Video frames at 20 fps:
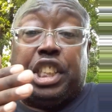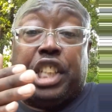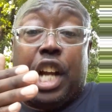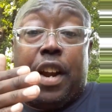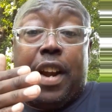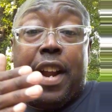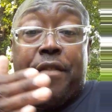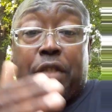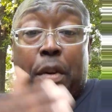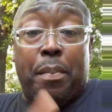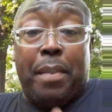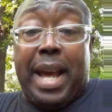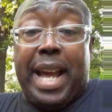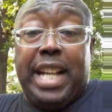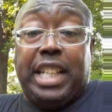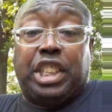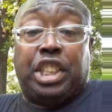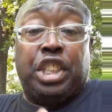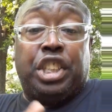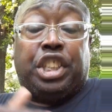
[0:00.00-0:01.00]

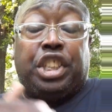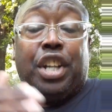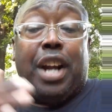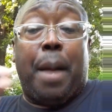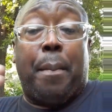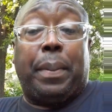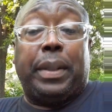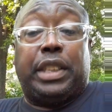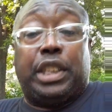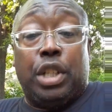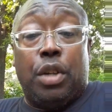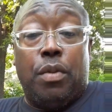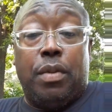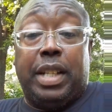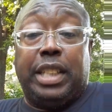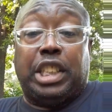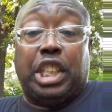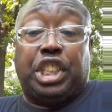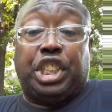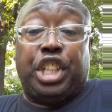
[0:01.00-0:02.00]
information, to share
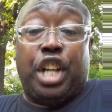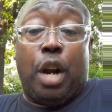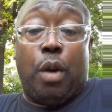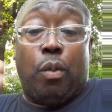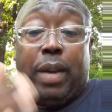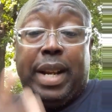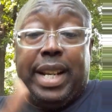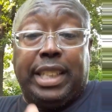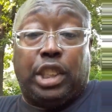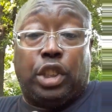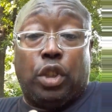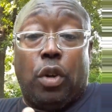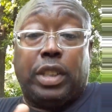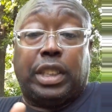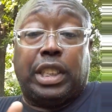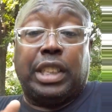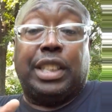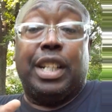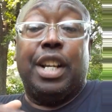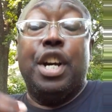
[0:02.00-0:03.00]
opportunities, to share
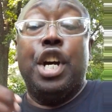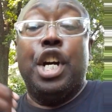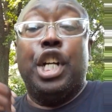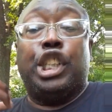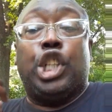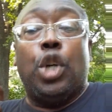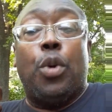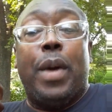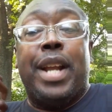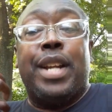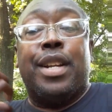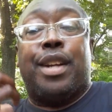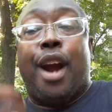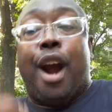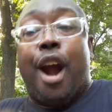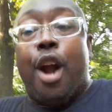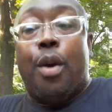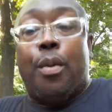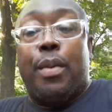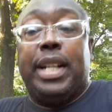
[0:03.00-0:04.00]
resources, to
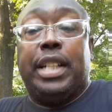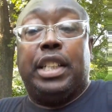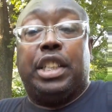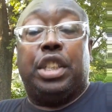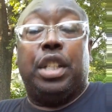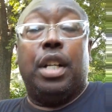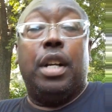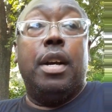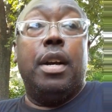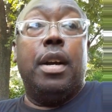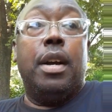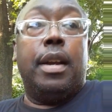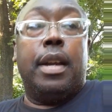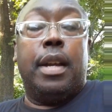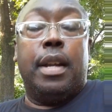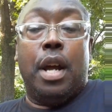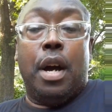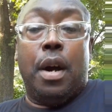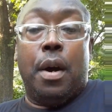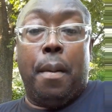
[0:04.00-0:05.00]
encourage,
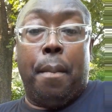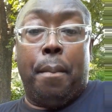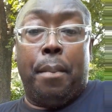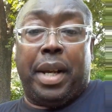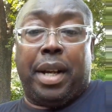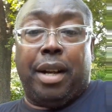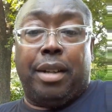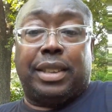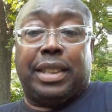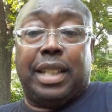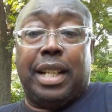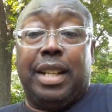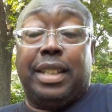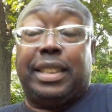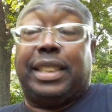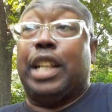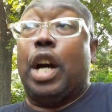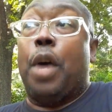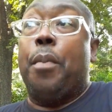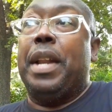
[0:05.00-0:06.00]
because there's
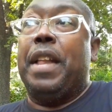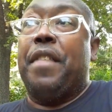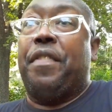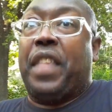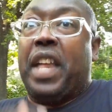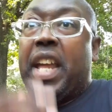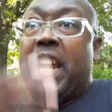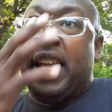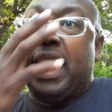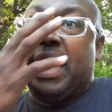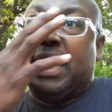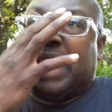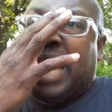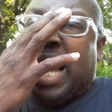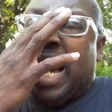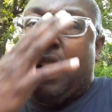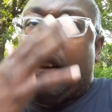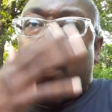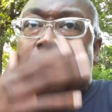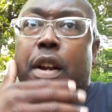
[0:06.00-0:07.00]
so many things
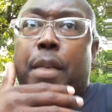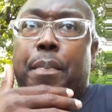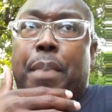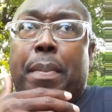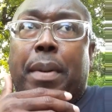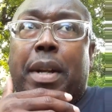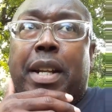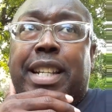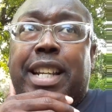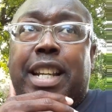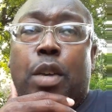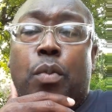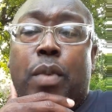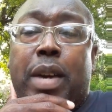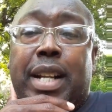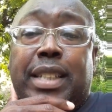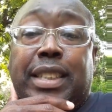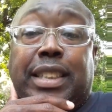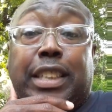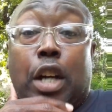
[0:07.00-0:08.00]
out here people are dealing
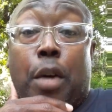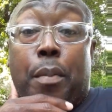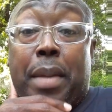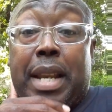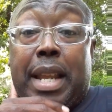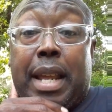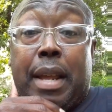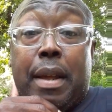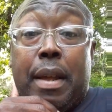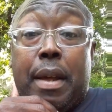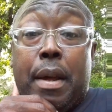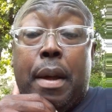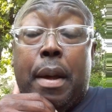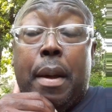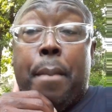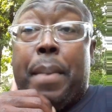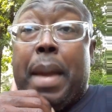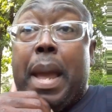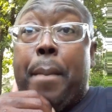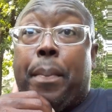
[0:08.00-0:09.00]
with. There's so many
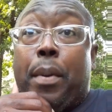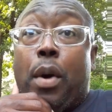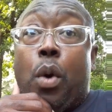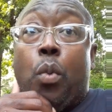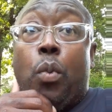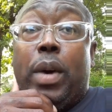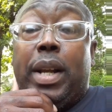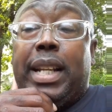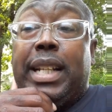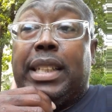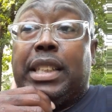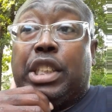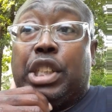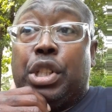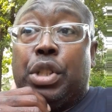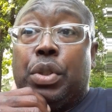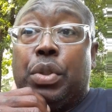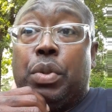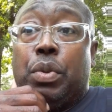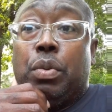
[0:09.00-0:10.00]
people are willing
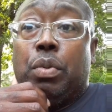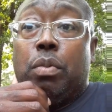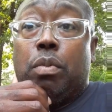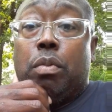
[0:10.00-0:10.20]
to